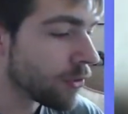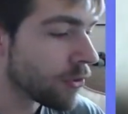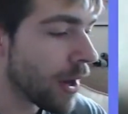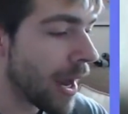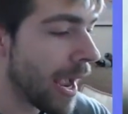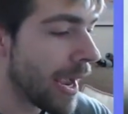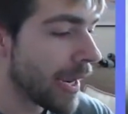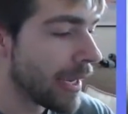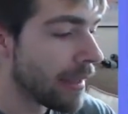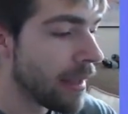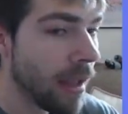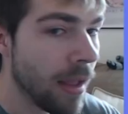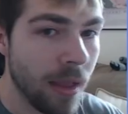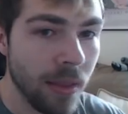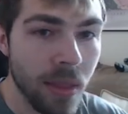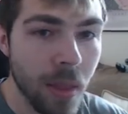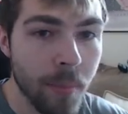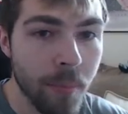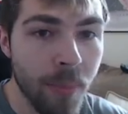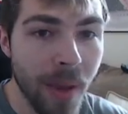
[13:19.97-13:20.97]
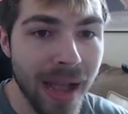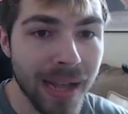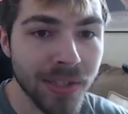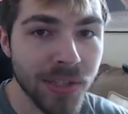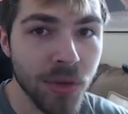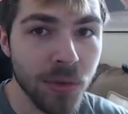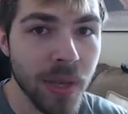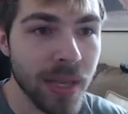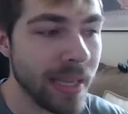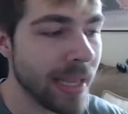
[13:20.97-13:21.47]
Dragon, the
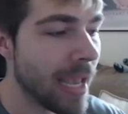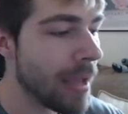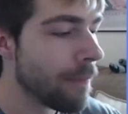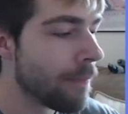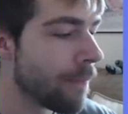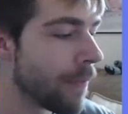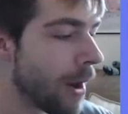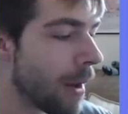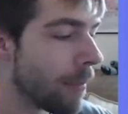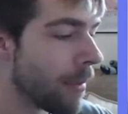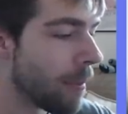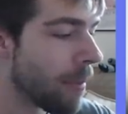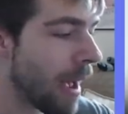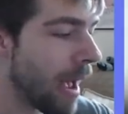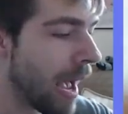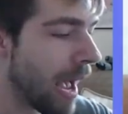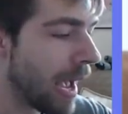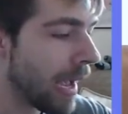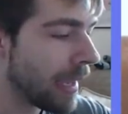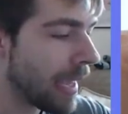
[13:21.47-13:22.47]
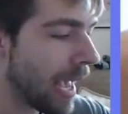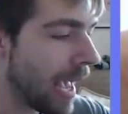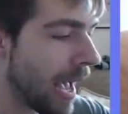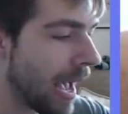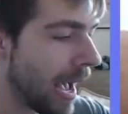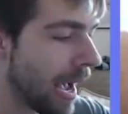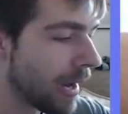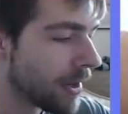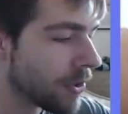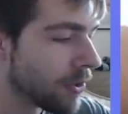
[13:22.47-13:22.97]
best you can get from the pack.
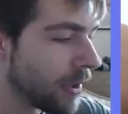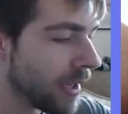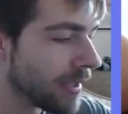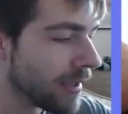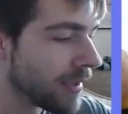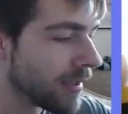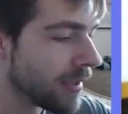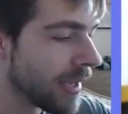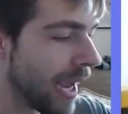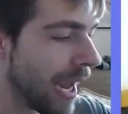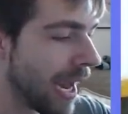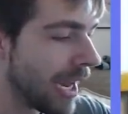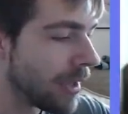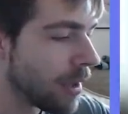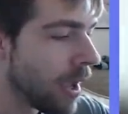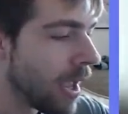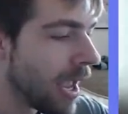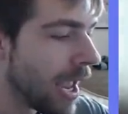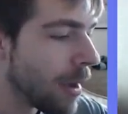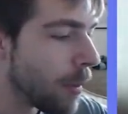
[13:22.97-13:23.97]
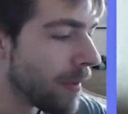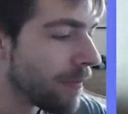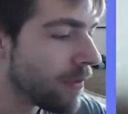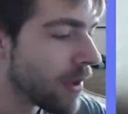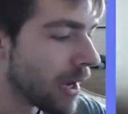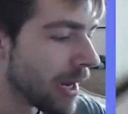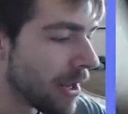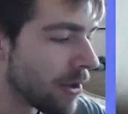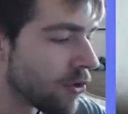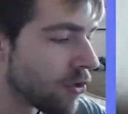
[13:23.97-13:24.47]
Actually insane. And we've
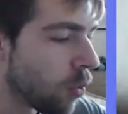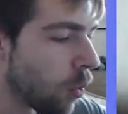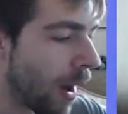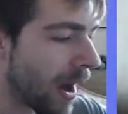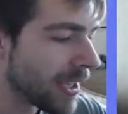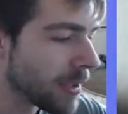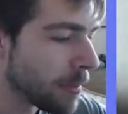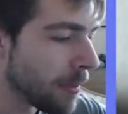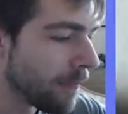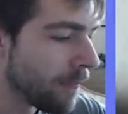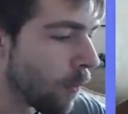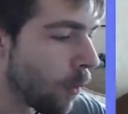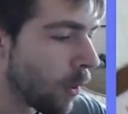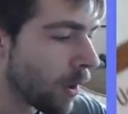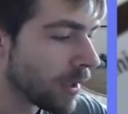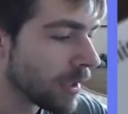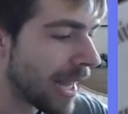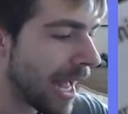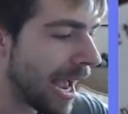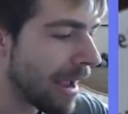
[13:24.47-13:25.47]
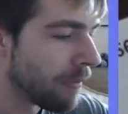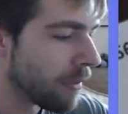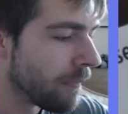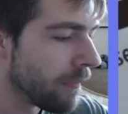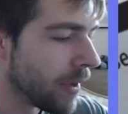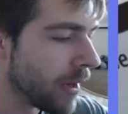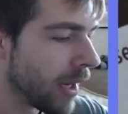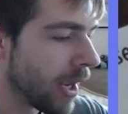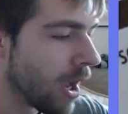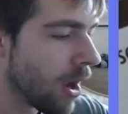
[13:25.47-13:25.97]
done it twice before live
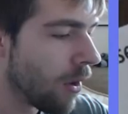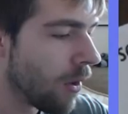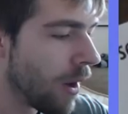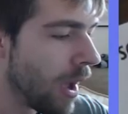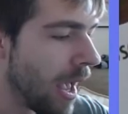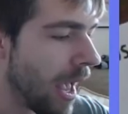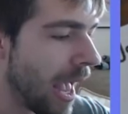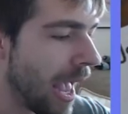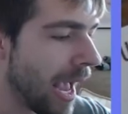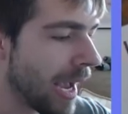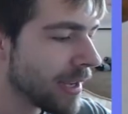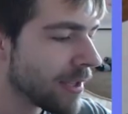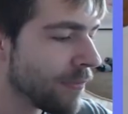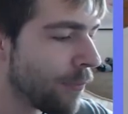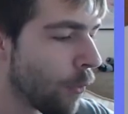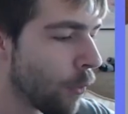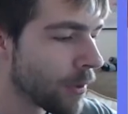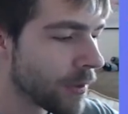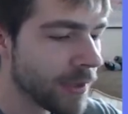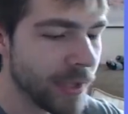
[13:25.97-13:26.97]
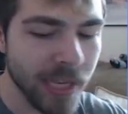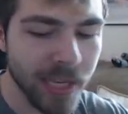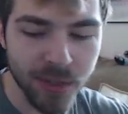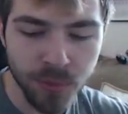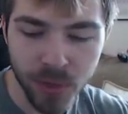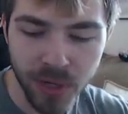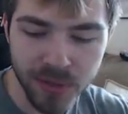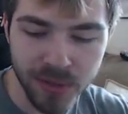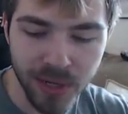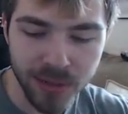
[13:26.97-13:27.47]
on video. X4T
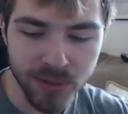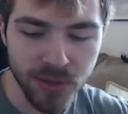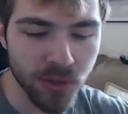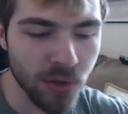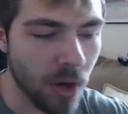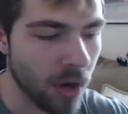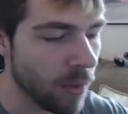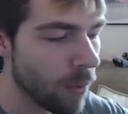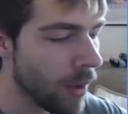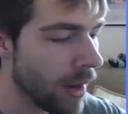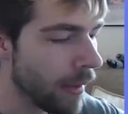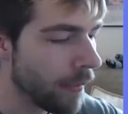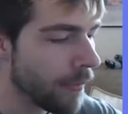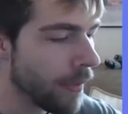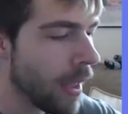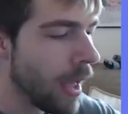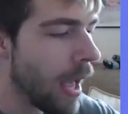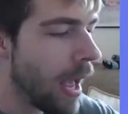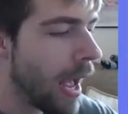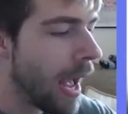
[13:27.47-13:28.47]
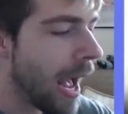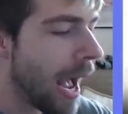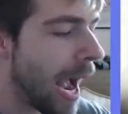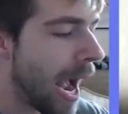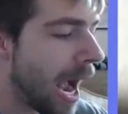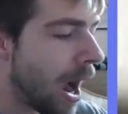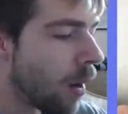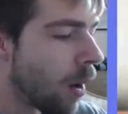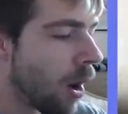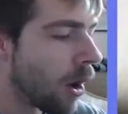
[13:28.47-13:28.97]
is what it does start with.
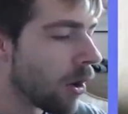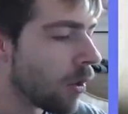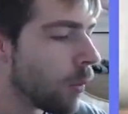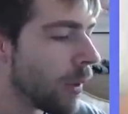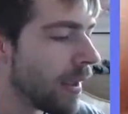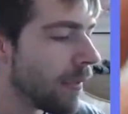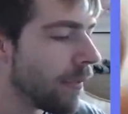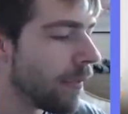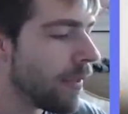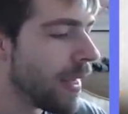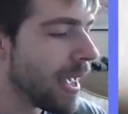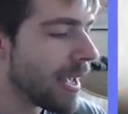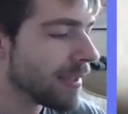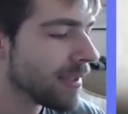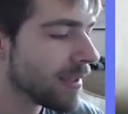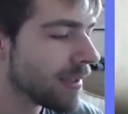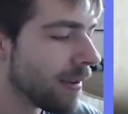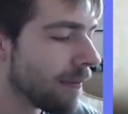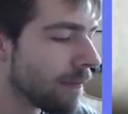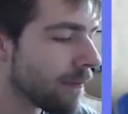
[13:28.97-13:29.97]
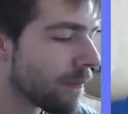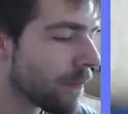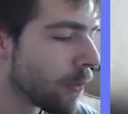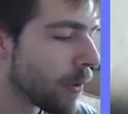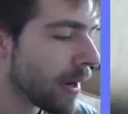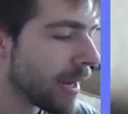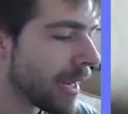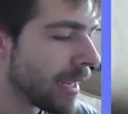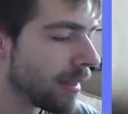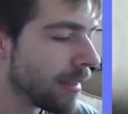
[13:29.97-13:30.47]
How are we this
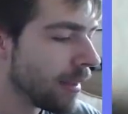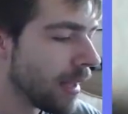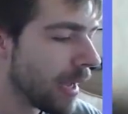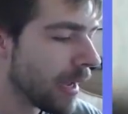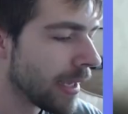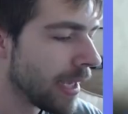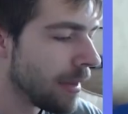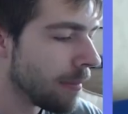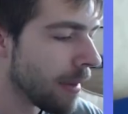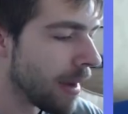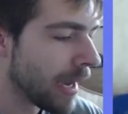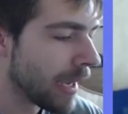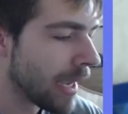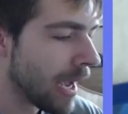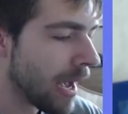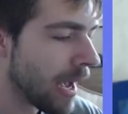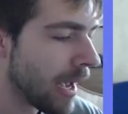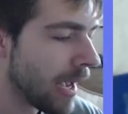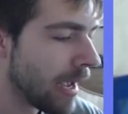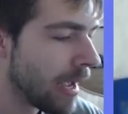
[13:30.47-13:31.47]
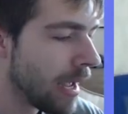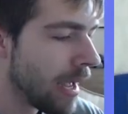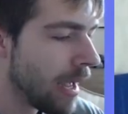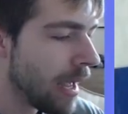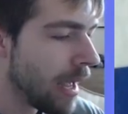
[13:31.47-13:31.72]
freaking lucky, my guy?